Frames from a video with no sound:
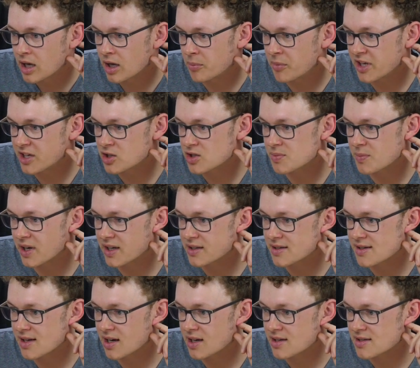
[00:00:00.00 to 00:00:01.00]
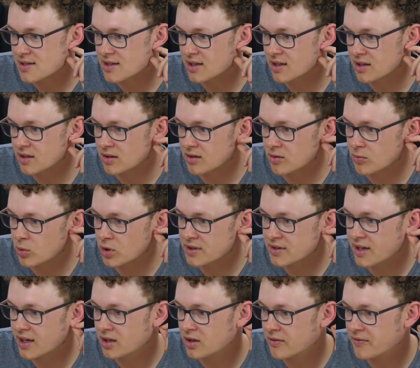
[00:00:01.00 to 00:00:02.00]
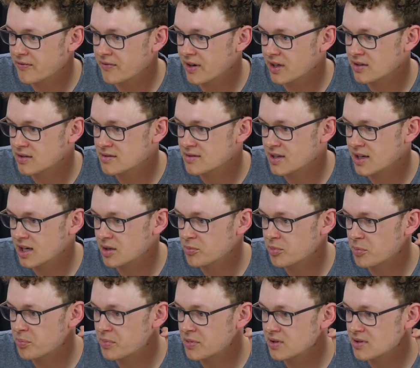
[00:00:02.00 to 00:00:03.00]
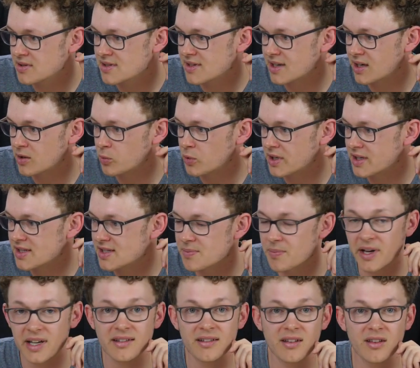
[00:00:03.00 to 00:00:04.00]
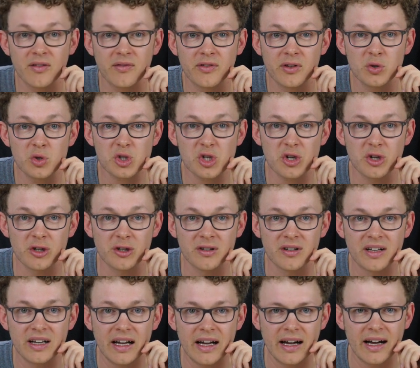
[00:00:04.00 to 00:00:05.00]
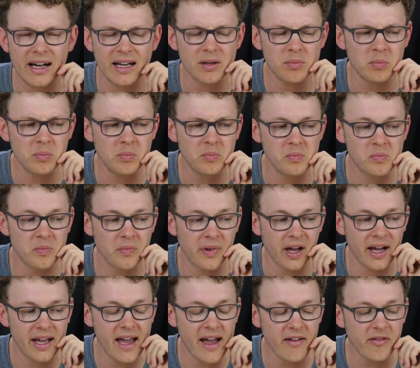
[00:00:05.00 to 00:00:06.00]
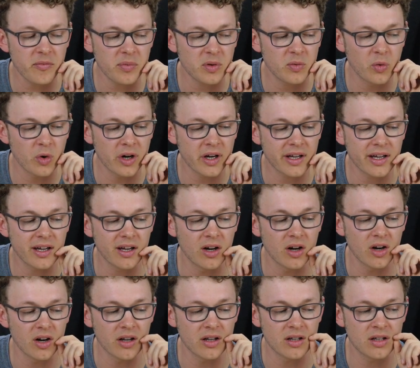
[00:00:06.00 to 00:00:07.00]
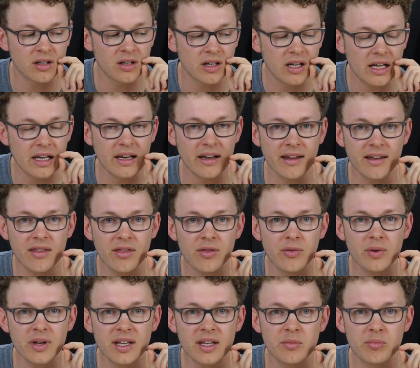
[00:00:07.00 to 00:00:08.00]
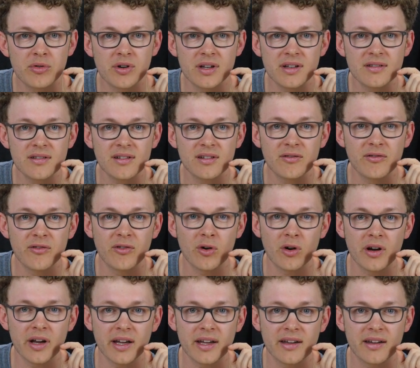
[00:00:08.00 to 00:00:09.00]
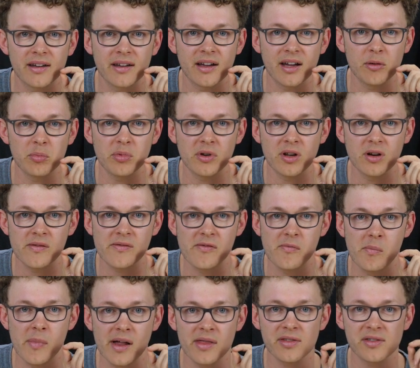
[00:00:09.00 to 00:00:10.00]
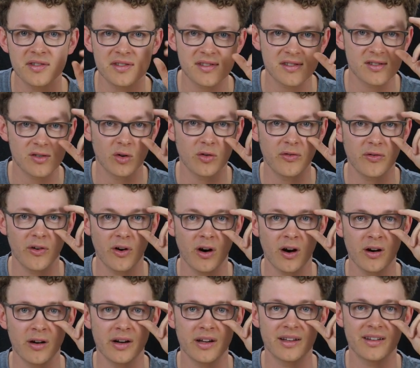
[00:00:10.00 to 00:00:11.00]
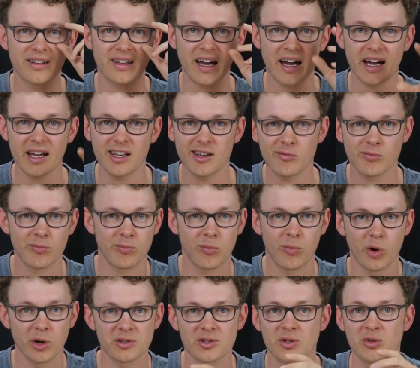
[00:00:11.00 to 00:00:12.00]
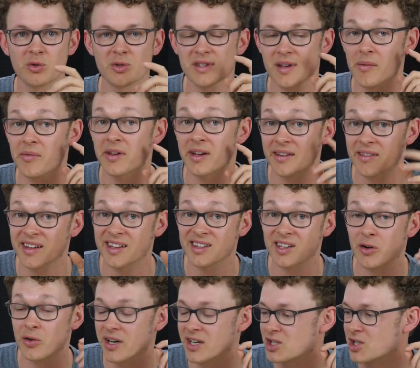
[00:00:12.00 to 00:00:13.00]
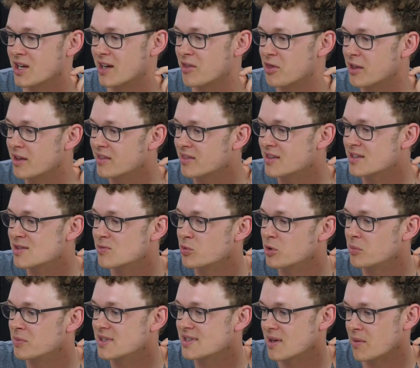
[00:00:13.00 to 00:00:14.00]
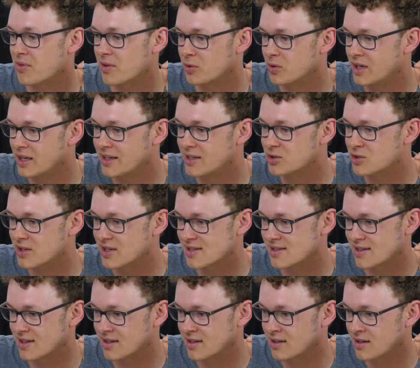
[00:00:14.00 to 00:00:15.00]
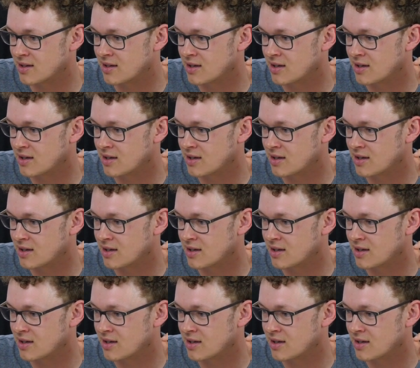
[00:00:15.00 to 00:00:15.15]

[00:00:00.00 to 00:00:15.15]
Maker's Mike is asking, what kind of fun type builds can we expect in the future? I have been working on clay 3D printing for a couple of months so far, and I want to do something in that direction. I think this will be something really interesting.